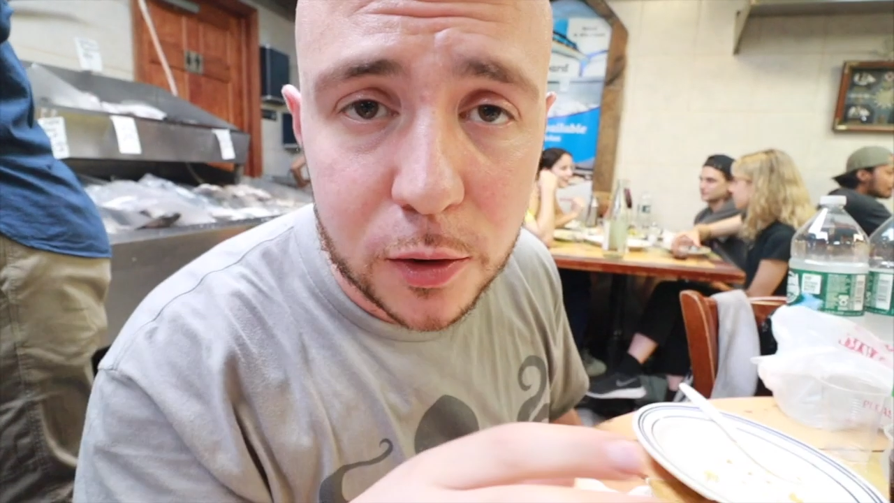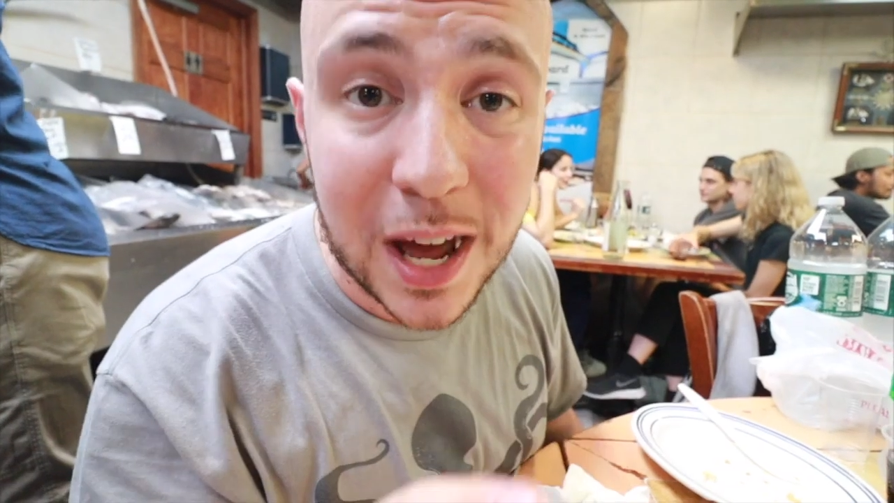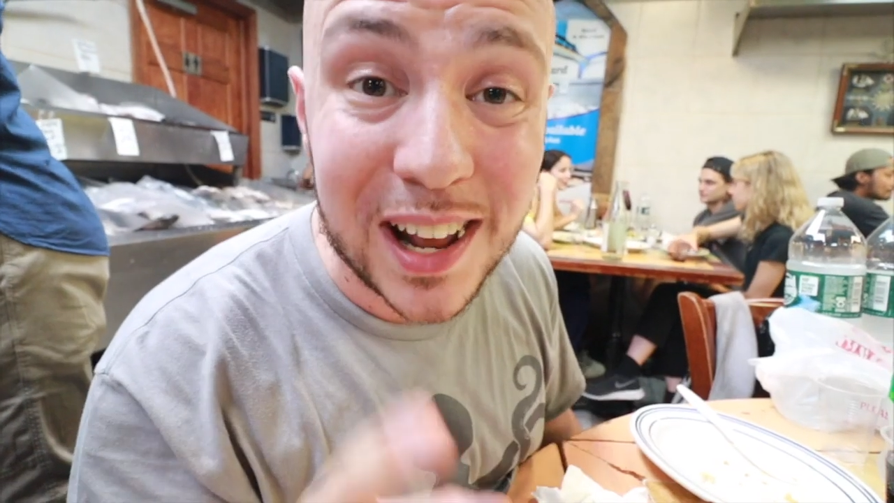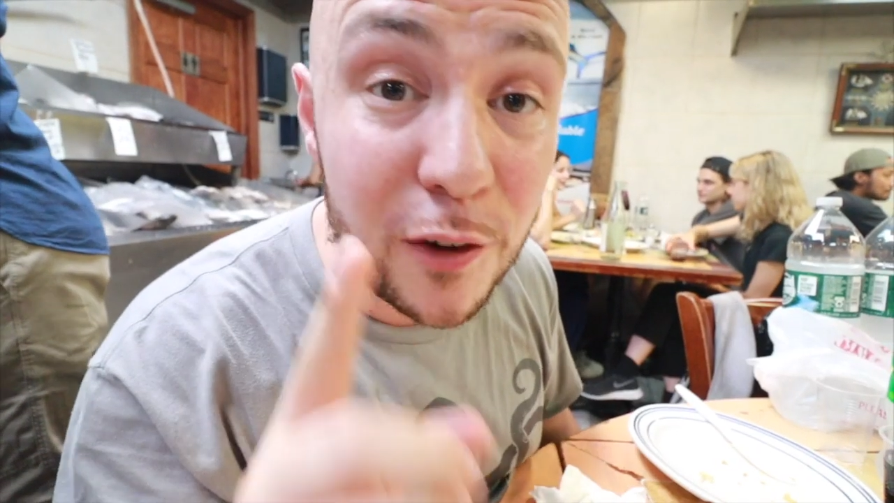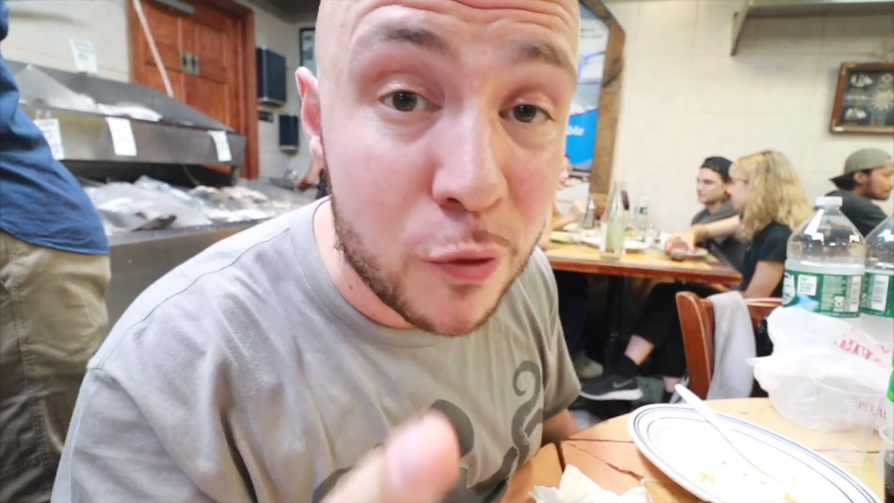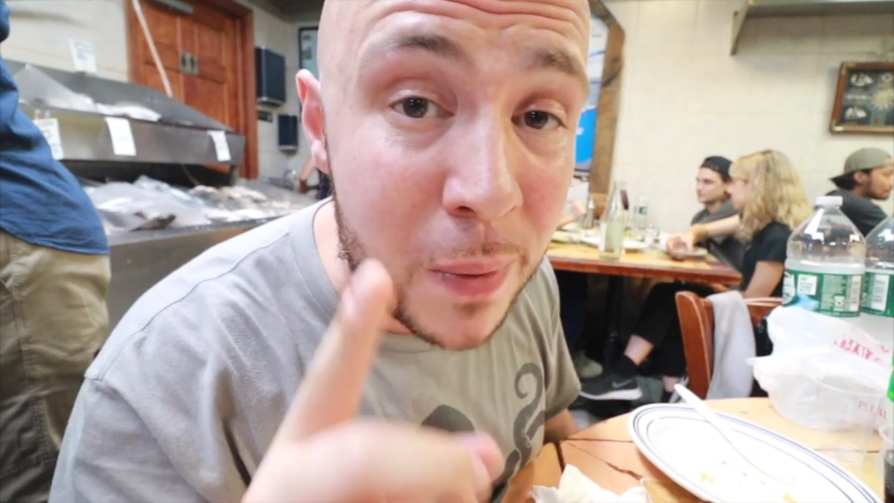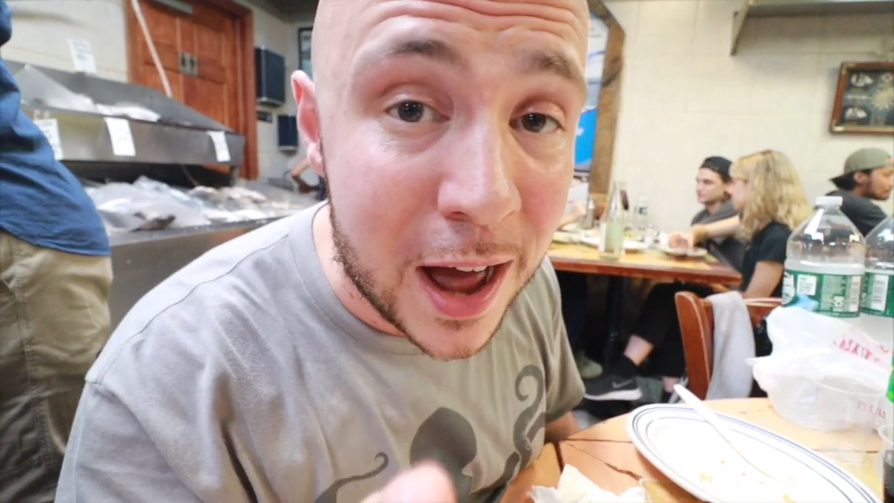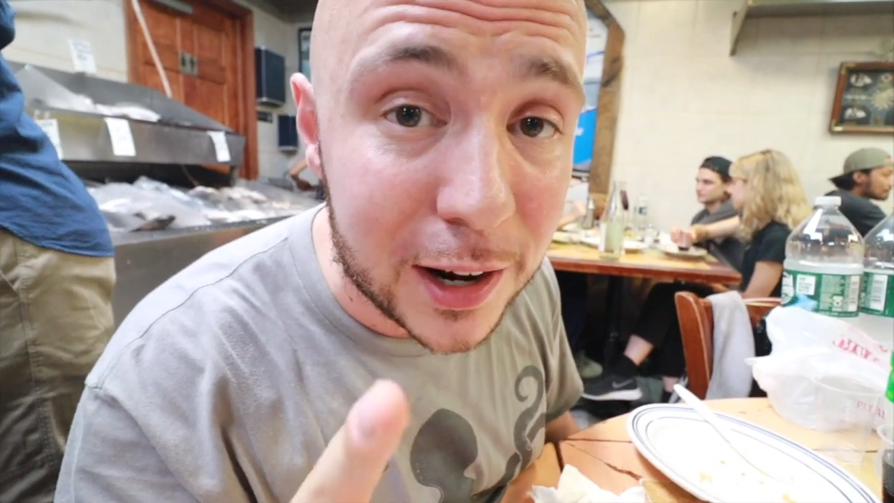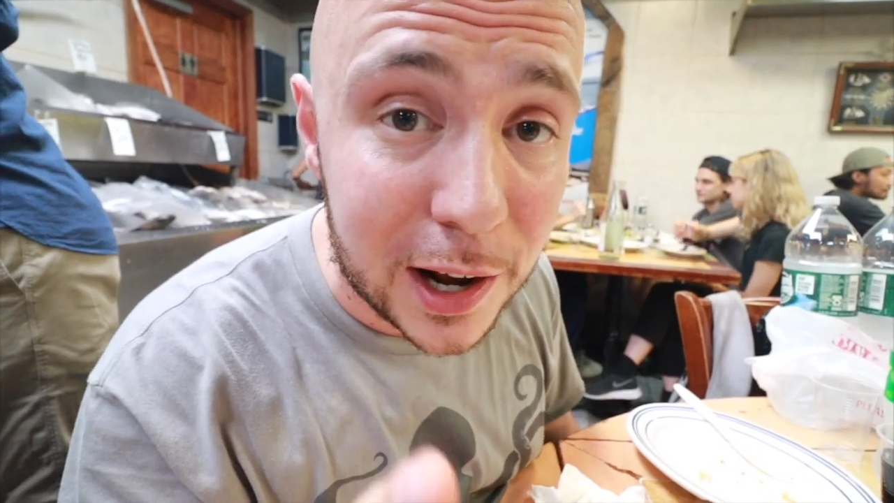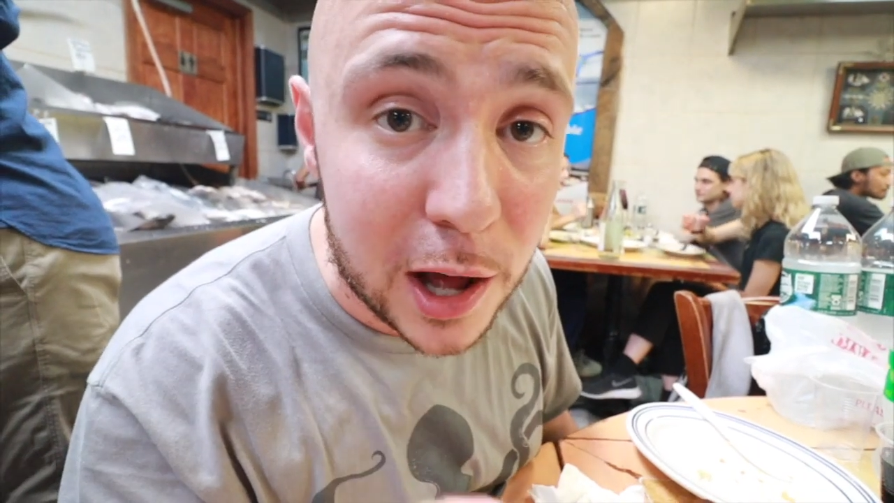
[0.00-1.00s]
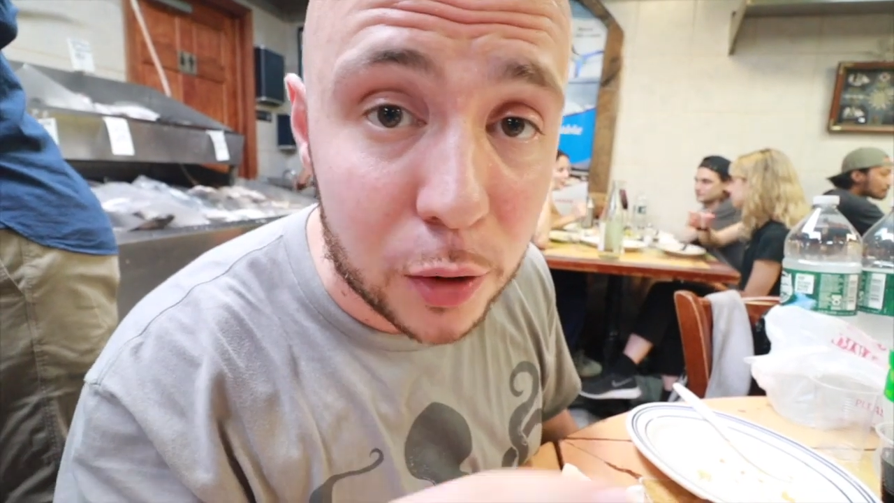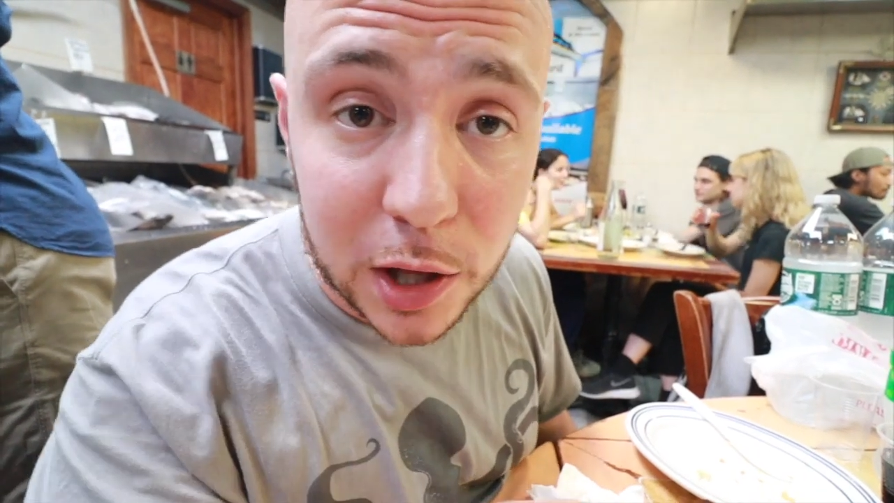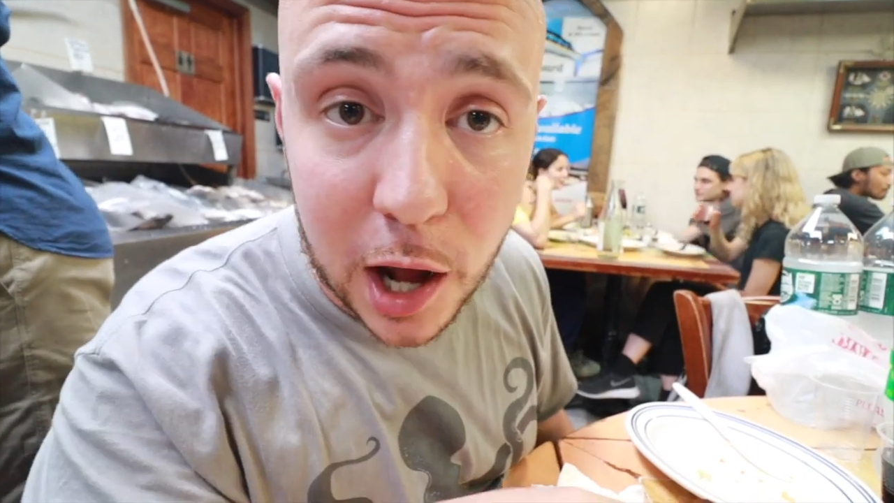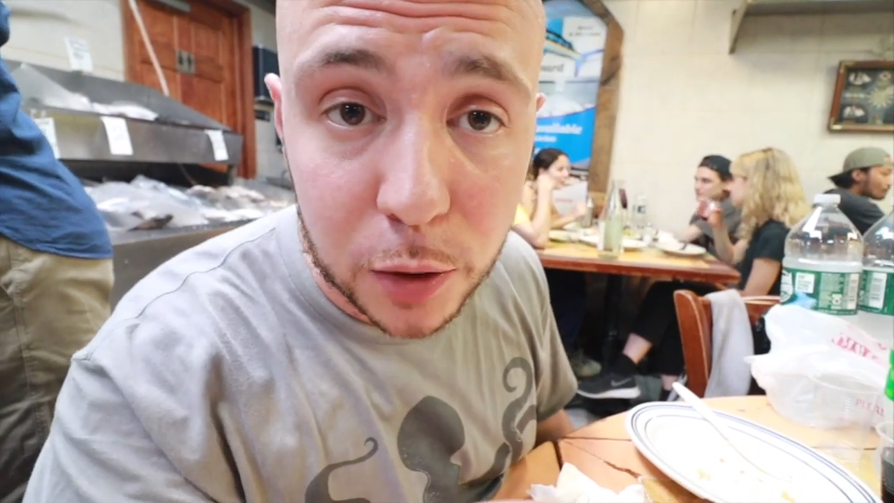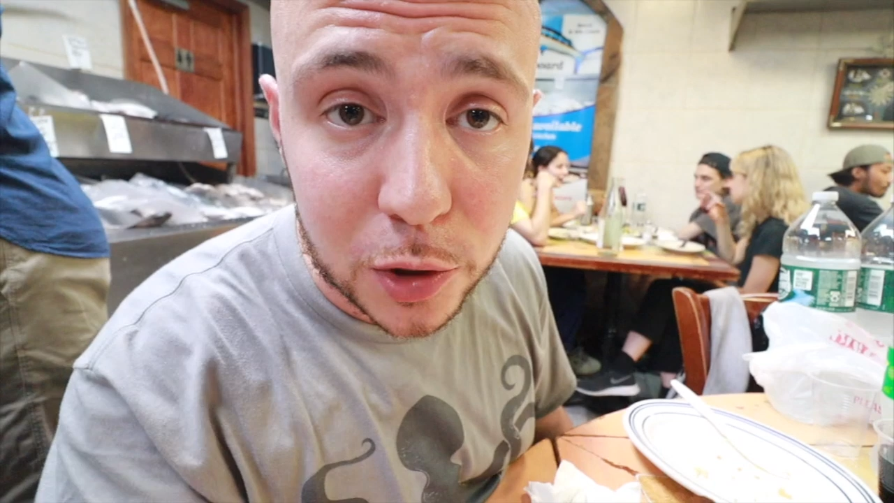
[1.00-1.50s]
You gotta get it from behind the counter with
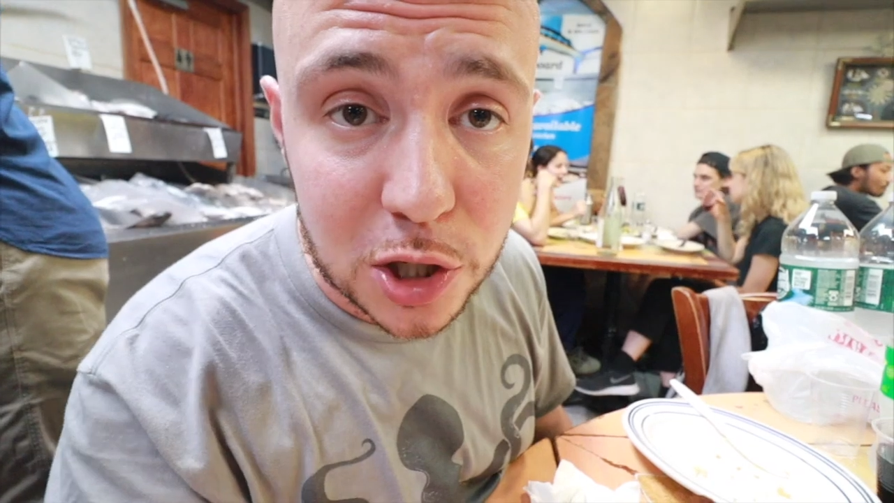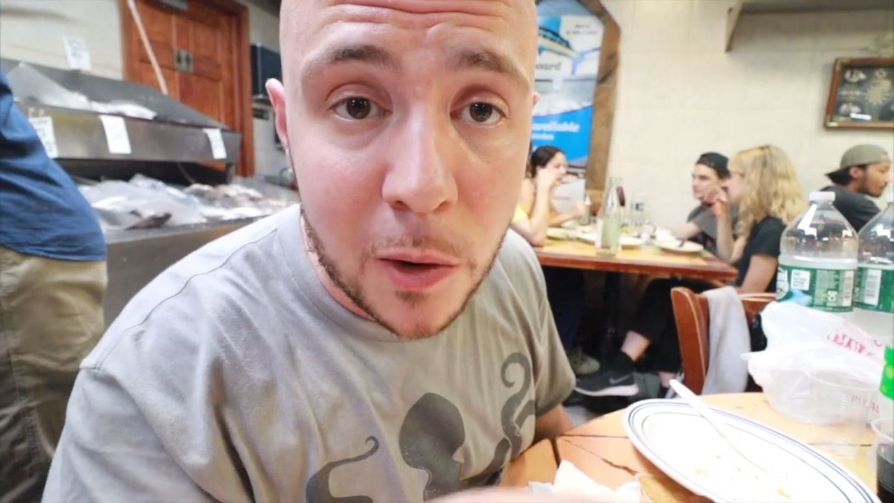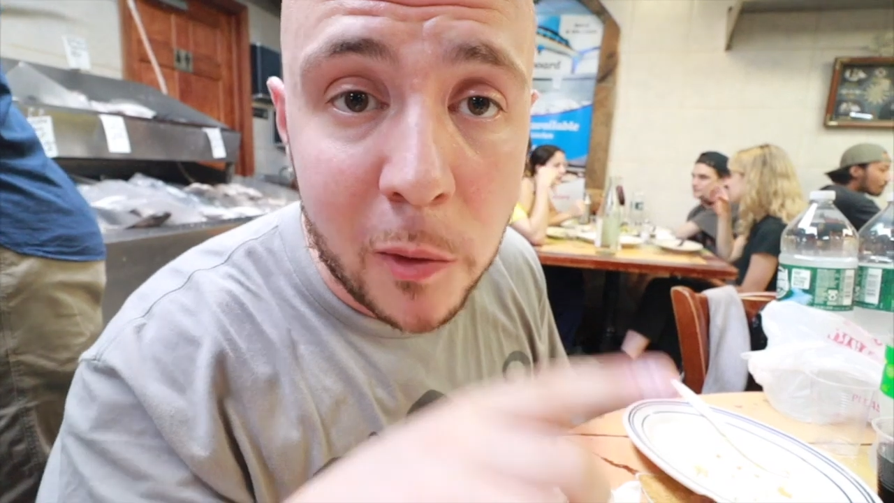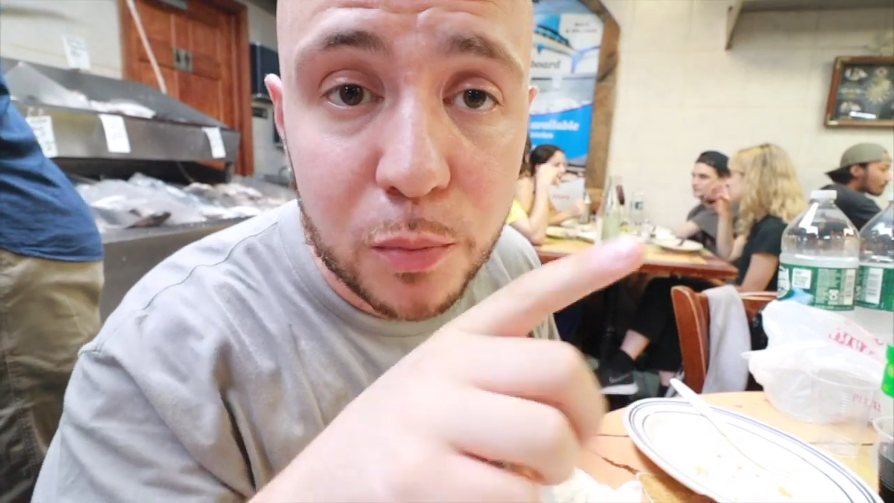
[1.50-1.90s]
the octopus.